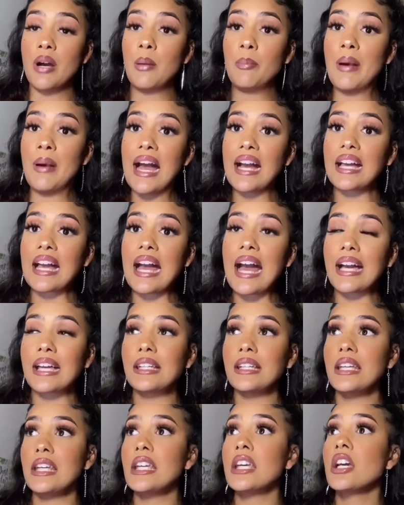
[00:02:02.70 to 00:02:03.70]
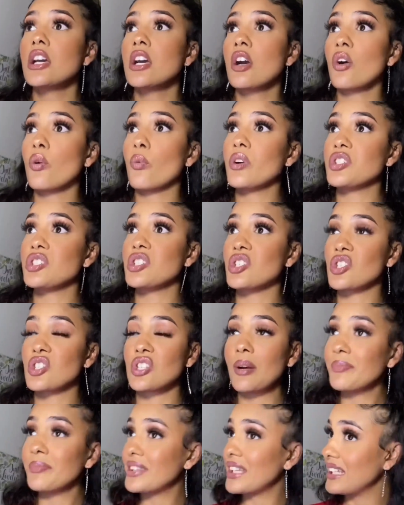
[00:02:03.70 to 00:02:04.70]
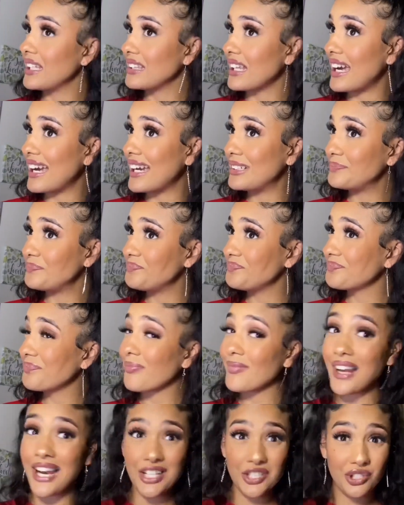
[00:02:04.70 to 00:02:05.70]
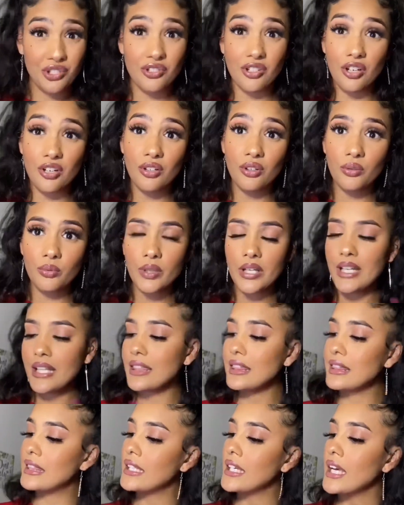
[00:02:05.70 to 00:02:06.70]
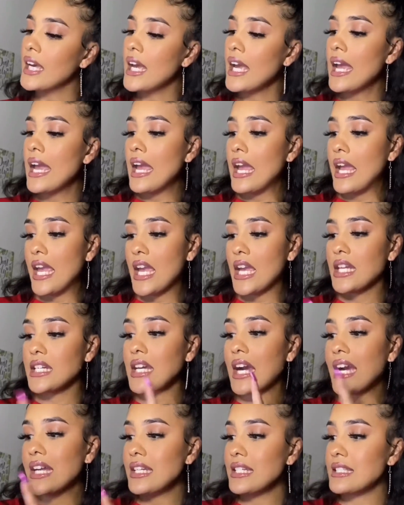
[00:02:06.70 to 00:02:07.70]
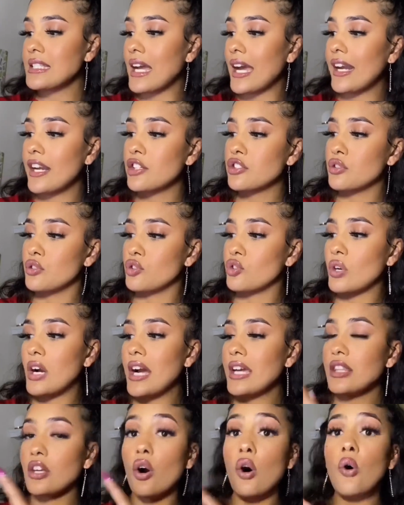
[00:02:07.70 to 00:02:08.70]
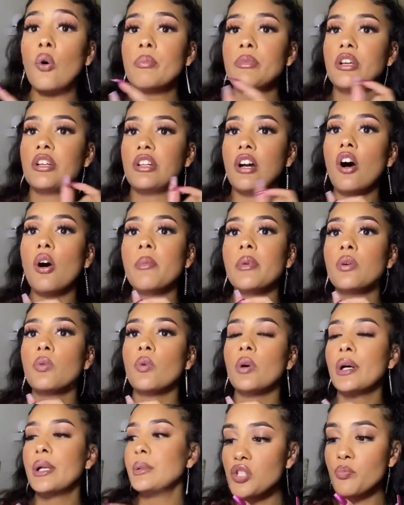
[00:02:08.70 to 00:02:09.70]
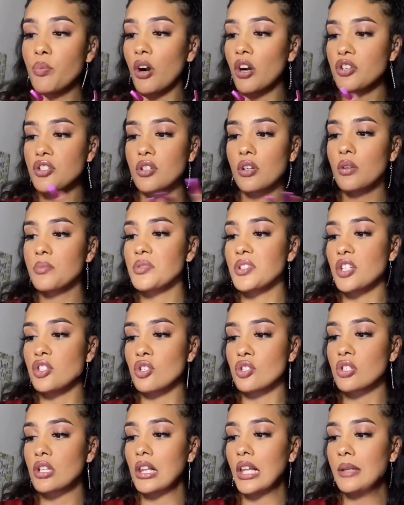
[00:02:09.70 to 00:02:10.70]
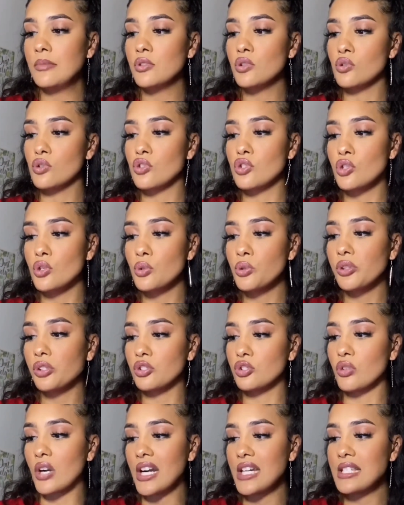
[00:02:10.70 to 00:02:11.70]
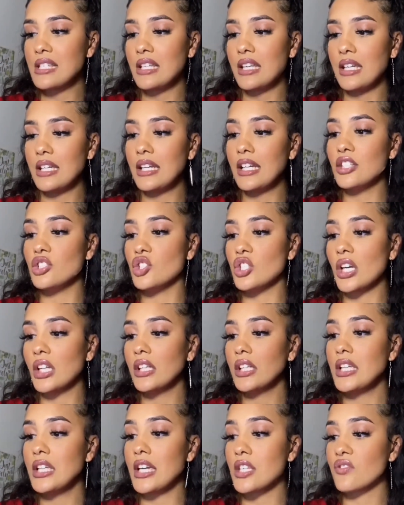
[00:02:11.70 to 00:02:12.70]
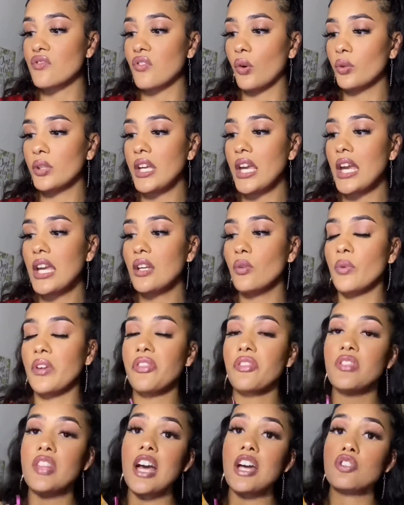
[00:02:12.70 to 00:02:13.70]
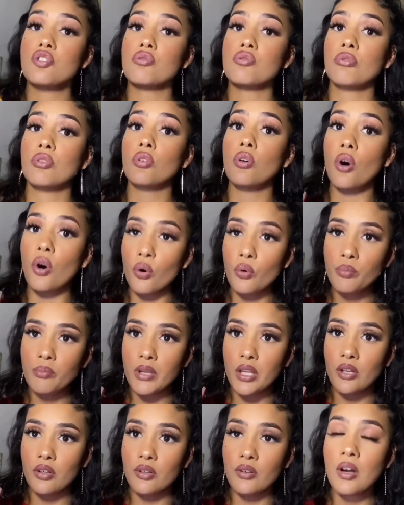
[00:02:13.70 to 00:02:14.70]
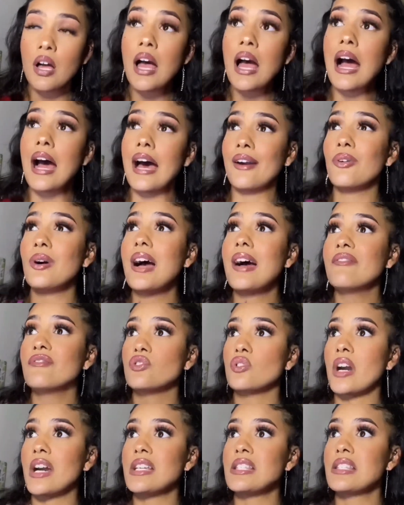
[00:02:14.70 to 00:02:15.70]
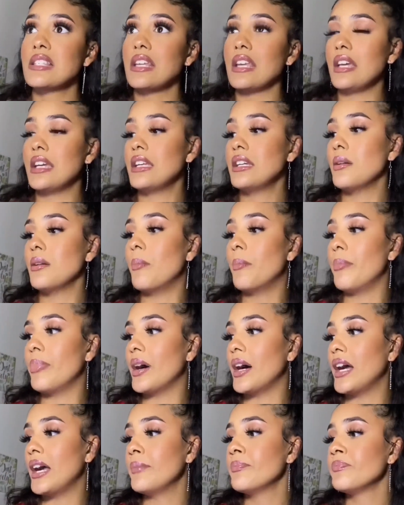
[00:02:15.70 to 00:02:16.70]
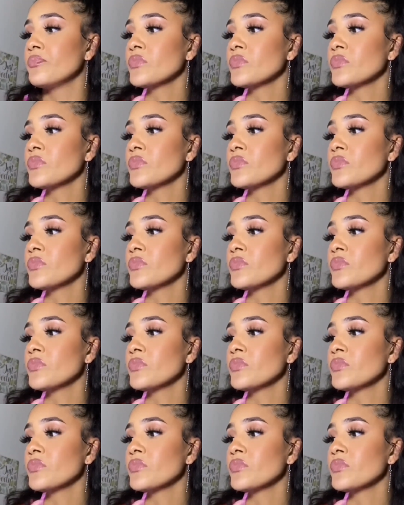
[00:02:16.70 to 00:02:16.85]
back acne which is something that I struggle with and I decided to try the Omi and Almond one. Bar soaps, they just claim to soothe dry skin and gently exfoliate with natural oatmeal. I don't have dry skin, but